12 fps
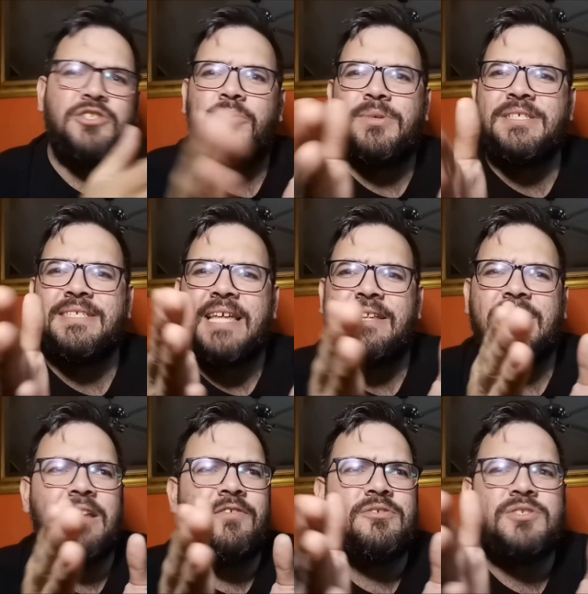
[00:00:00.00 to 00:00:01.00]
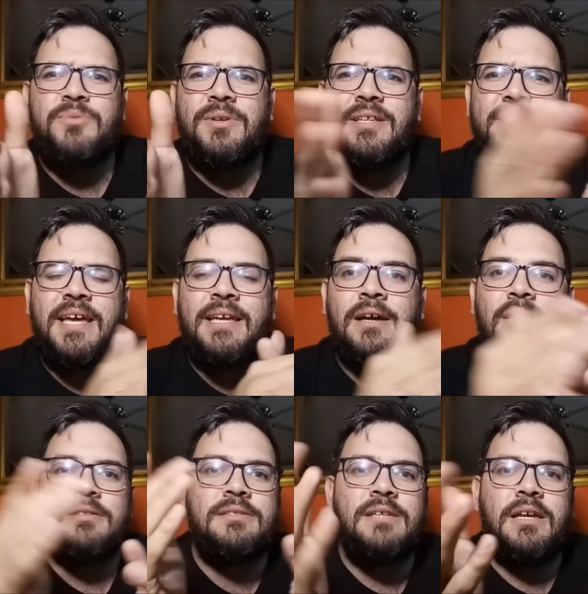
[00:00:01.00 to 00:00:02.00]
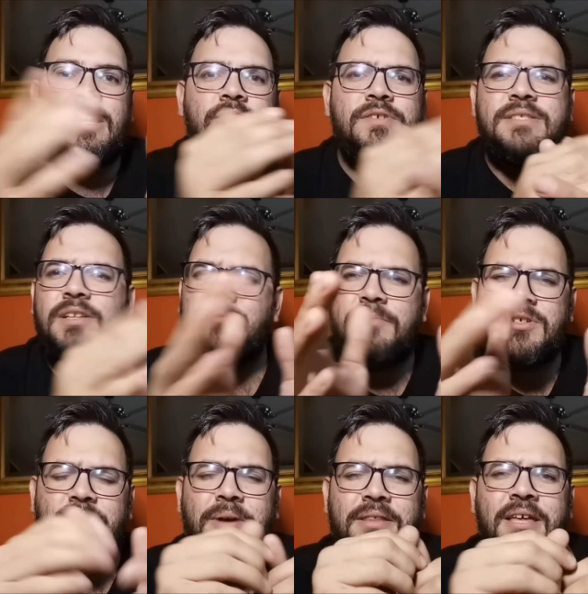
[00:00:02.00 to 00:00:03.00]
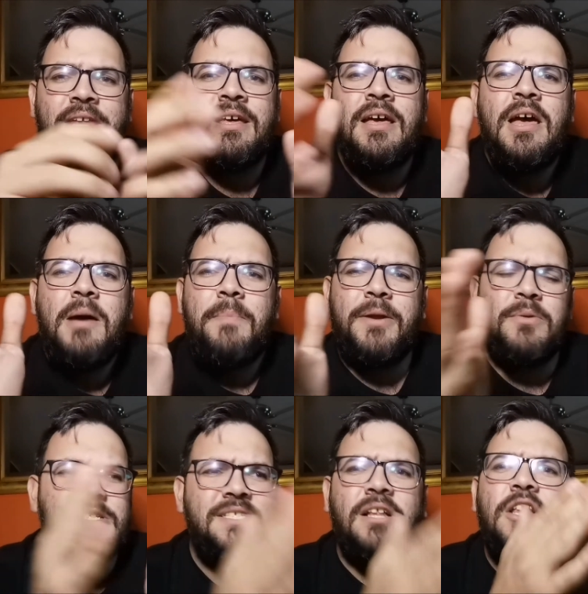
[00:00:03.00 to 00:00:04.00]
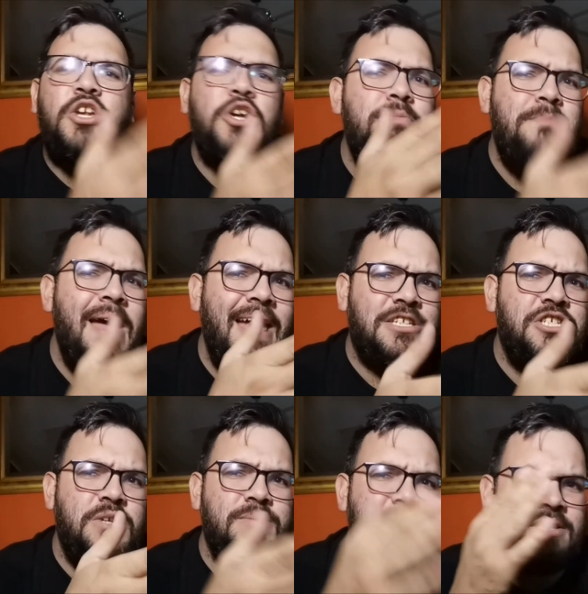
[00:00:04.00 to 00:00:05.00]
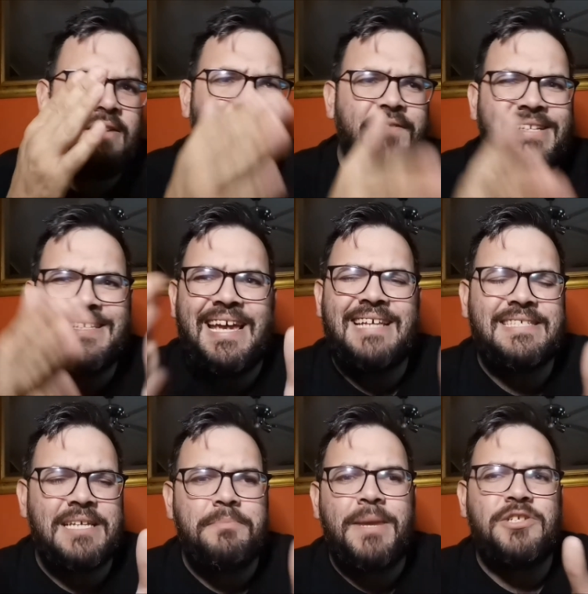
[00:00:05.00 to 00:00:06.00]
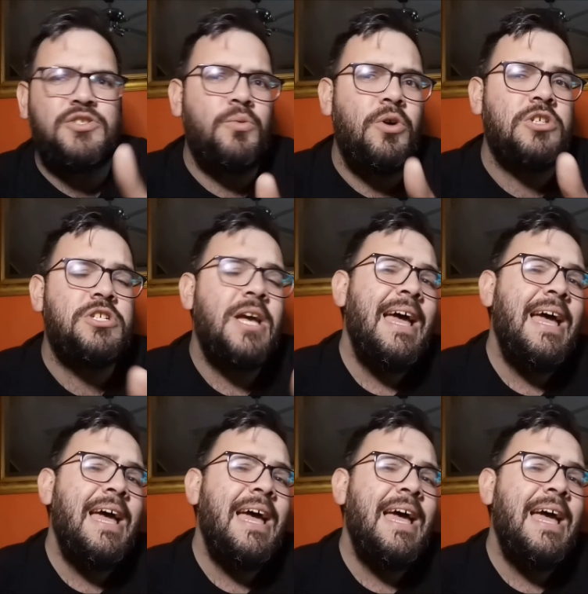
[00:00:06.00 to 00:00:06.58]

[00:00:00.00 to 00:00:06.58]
Sorry, it wasn't Stand and Deliver, this was one of the takeovers. Sorry about that. But it was still a good match. It was still a fantastic match to watch.